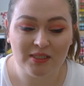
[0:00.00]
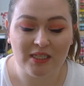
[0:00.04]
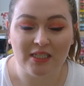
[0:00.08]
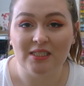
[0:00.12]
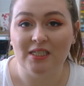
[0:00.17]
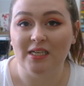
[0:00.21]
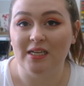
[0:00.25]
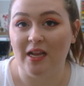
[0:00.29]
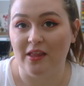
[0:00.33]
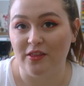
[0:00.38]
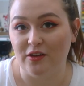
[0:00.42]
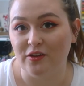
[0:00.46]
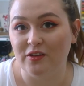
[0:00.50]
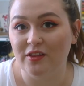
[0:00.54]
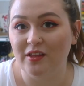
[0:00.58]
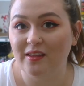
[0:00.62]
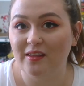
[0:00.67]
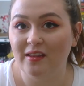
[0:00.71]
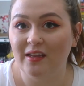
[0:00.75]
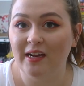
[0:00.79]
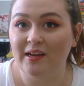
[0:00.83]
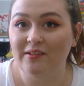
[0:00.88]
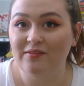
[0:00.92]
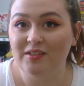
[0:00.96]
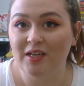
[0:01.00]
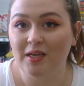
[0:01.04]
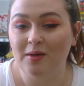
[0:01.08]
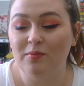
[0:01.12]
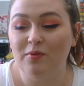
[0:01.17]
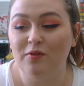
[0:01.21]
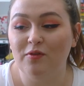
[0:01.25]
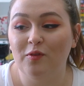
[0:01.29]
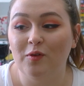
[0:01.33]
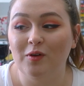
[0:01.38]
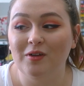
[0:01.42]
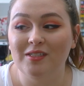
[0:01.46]
That's another thing that I've done
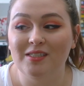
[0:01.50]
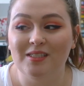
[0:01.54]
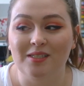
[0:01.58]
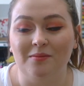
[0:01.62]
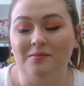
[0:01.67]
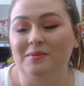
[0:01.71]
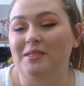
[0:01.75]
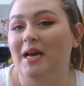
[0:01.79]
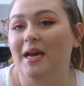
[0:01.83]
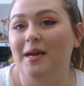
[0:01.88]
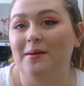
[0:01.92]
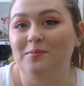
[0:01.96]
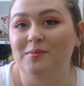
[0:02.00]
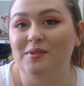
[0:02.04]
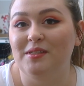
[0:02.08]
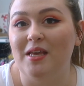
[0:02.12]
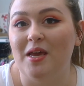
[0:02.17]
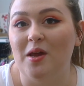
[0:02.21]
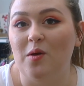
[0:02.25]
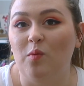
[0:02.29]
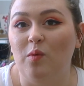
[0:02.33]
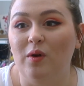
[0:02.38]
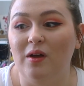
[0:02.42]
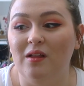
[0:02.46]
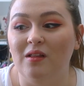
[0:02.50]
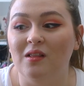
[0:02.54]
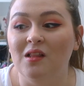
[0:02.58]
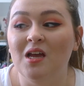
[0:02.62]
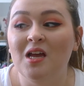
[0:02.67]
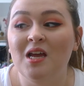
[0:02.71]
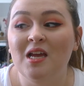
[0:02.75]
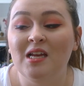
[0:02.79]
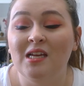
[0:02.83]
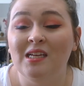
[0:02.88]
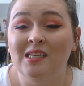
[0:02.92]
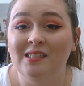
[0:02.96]
before. Sometimes they will
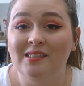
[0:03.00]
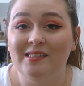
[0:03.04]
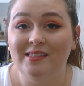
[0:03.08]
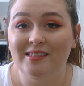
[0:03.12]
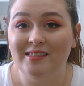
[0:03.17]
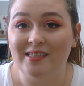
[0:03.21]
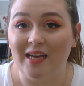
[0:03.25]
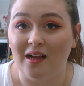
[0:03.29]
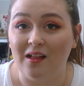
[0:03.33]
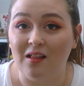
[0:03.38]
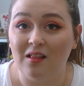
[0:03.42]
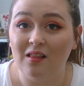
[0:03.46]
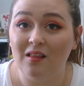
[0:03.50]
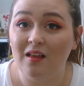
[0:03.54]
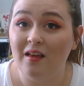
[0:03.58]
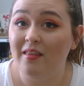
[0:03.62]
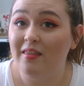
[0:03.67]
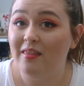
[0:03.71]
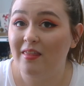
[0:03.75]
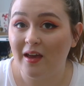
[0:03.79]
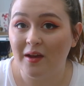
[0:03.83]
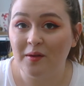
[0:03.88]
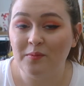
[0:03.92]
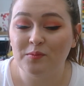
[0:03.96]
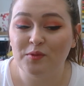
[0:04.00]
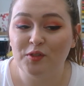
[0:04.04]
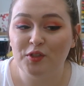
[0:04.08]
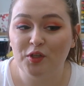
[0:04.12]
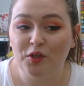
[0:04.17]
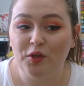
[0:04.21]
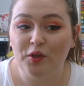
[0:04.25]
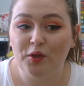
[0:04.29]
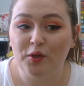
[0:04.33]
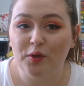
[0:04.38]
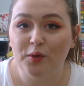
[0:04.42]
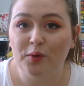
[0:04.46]
sell them
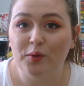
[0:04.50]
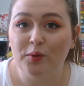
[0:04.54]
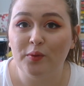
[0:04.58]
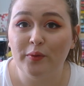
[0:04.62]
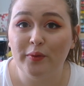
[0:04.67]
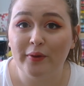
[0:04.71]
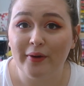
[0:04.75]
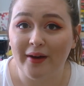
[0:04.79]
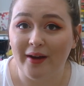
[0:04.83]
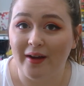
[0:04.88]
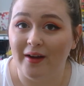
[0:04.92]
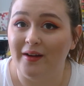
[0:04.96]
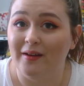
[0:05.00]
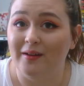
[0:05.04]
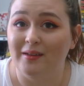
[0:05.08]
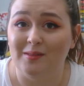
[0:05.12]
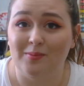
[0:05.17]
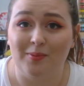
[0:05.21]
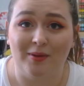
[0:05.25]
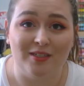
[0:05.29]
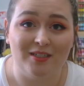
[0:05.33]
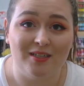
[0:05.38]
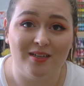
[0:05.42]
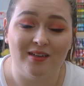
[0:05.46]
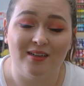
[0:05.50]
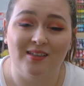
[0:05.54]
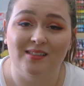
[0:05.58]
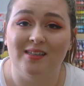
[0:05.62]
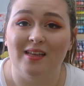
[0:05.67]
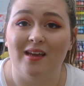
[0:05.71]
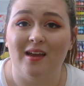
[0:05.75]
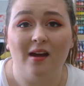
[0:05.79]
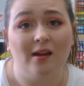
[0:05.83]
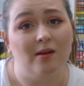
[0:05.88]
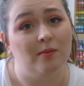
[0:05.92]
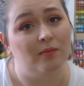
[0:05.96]
to you, especially because
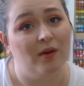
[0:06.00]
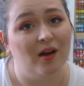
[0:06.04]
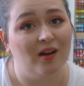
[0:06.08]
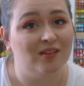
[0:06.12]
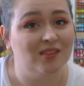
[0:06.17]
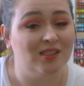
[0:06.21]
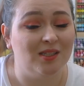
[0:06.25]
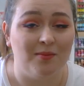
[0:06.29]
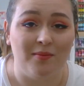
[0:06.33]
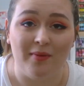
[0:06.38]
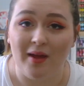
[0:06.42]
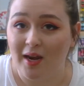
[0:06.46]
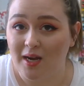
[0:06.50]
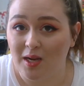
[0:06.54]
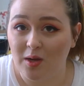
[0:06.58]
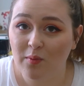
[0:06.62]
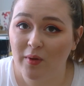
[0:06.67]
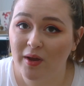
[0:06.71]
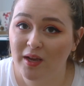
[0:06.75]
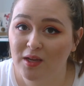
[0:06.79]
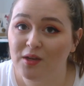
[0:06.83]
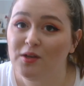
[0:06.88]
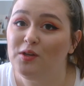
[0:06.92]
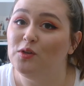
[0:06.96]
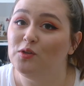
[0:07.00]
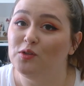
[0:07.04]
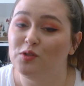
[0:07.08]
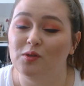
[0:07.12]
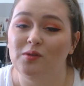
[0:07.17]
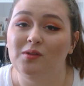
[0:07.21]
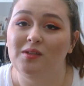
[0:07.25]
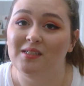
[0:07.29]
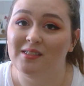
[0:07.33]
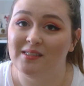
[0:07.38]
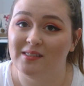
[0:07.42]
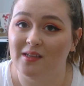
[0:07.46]
they unbox them anyway and
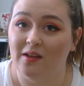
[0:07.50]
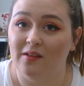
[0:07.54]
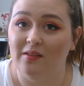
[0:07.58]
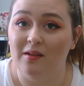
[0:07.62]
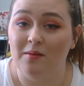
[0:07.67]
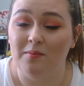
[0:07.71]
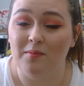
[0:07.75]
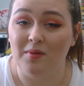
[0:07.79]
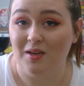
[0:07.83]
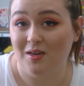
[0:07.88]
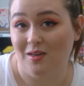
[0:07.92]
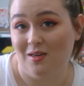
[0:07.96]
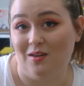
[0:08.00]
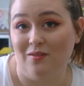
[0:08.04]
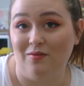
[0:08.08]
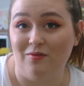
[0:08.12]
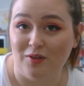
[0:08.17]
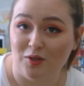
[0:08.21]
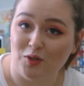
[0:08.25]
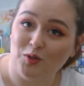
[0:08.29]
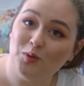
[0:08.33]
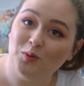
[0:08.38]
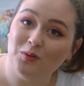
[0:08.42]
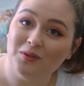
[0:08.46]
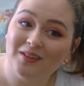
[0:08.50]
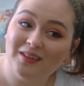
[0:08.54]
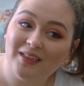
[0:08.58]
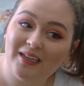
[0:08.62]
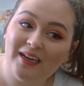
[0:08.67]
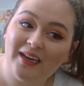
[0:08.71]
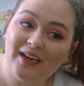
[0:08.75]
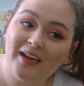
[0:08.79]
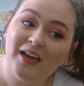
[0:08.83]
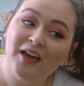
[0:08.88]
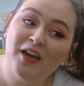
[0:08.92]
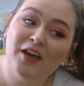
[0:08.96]
usually sell them
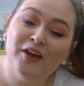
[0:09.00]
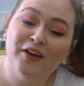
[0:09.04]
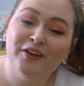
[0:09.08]
individually.